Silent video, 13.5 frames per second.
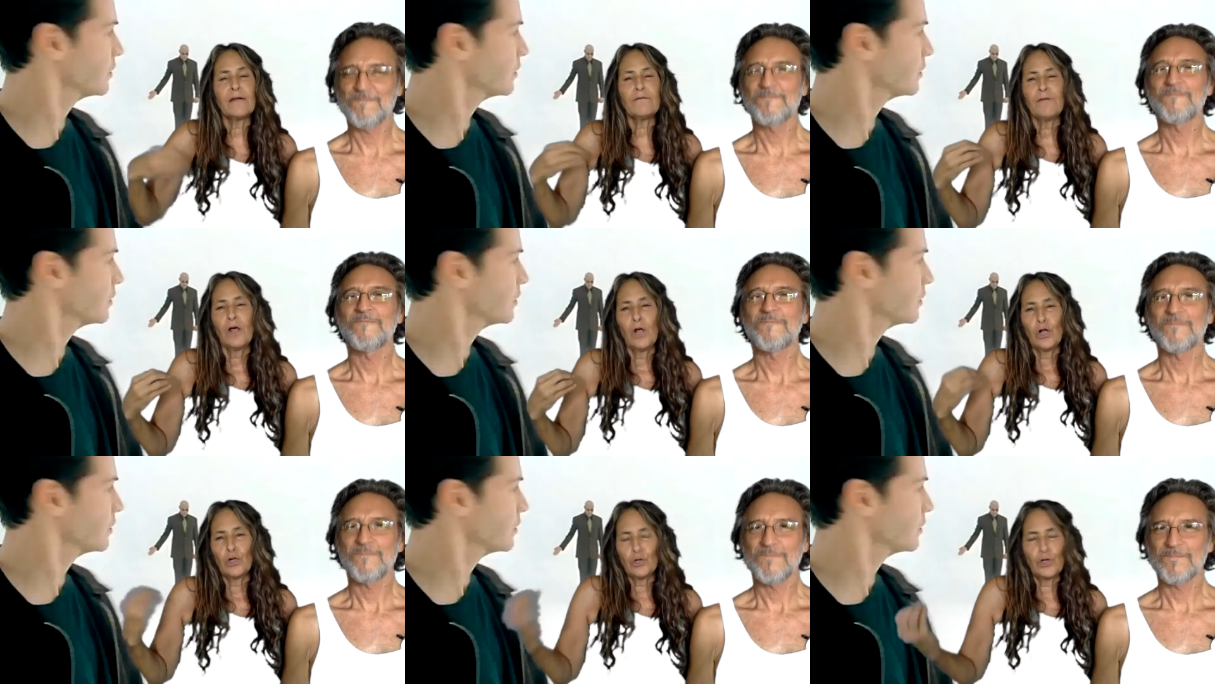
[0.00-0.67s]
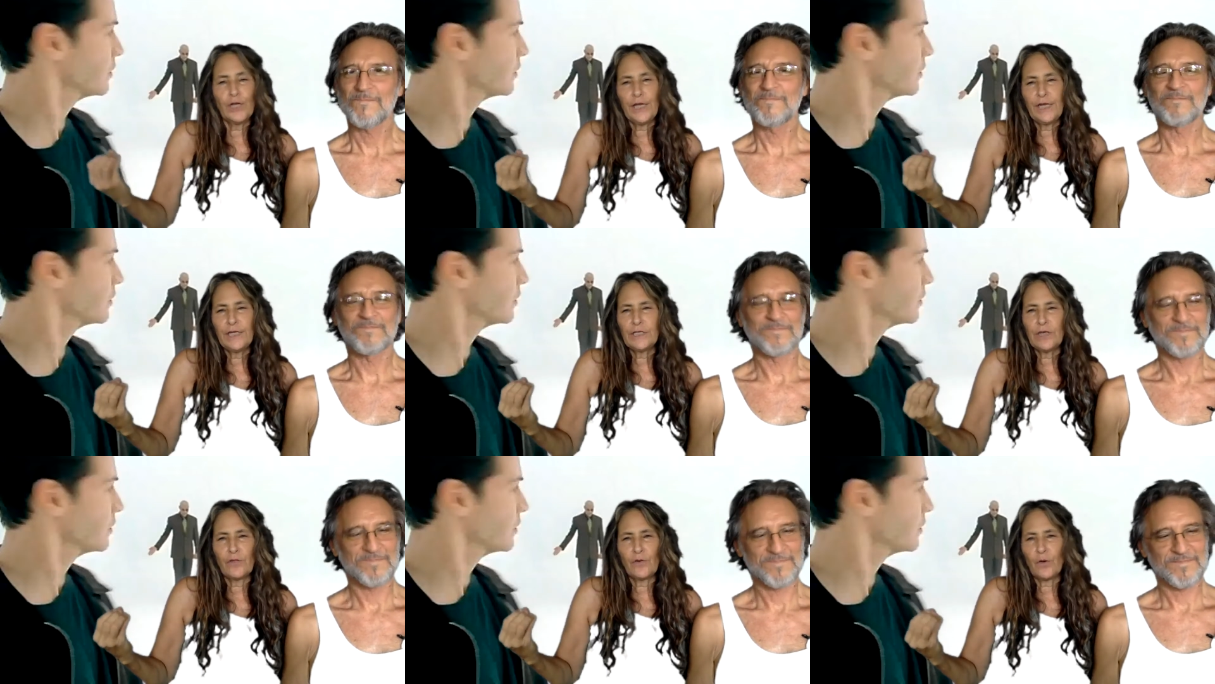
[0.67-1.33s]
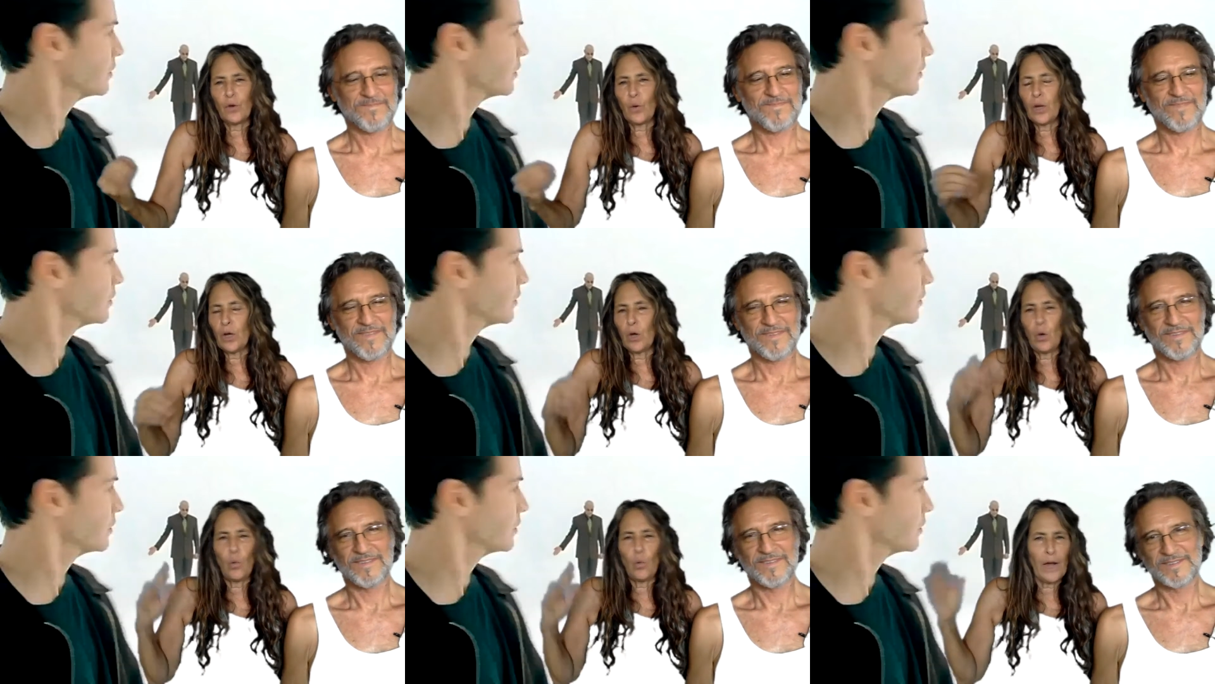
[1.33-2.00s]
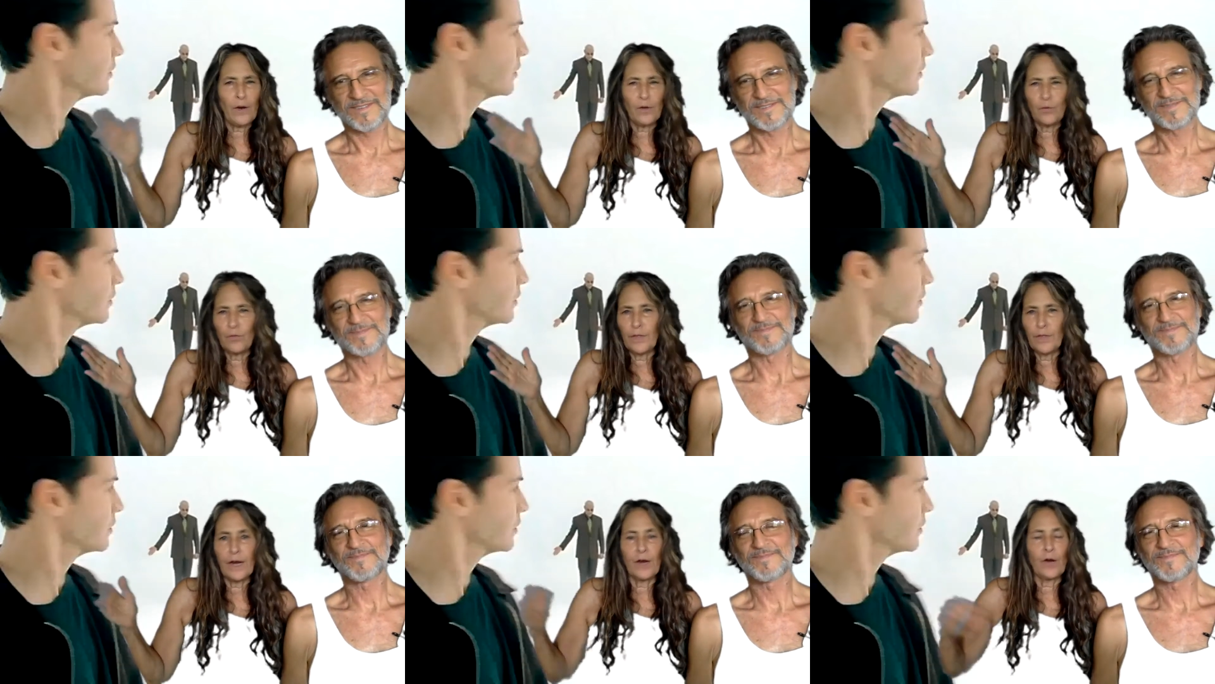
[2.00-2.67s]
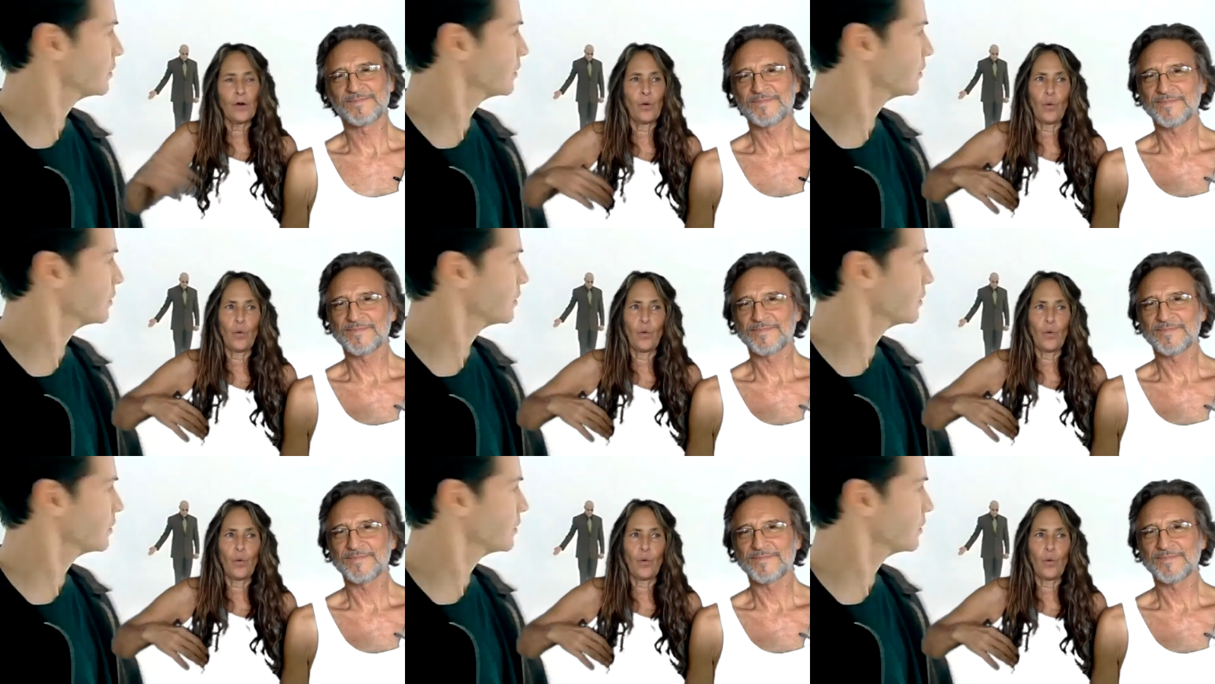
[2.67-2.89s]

Speaker 1: of looking at each other and going, oh, why are you there?